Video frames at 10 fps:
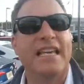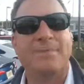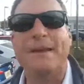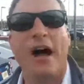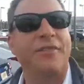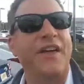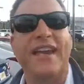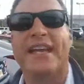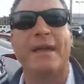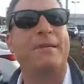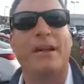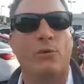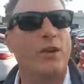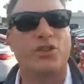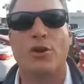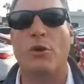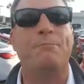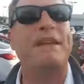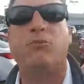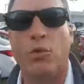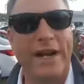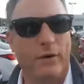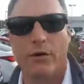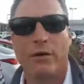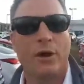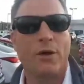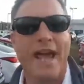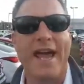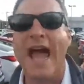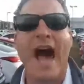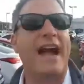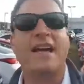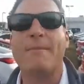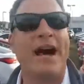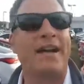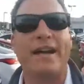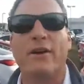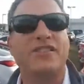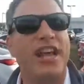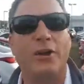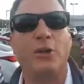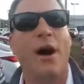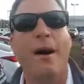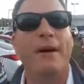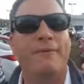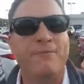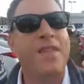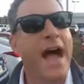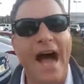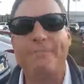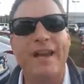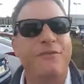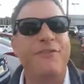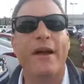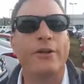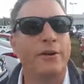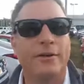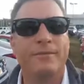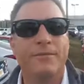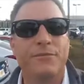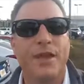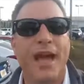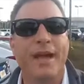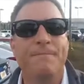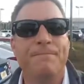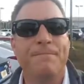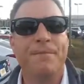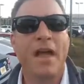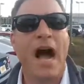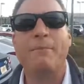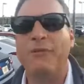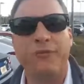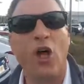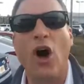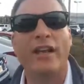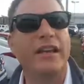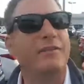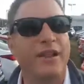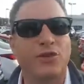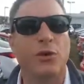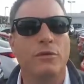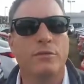be authentic and be original, be real, okay? I come out here and tell you I've been a failure, okay? I'm a flawed individual.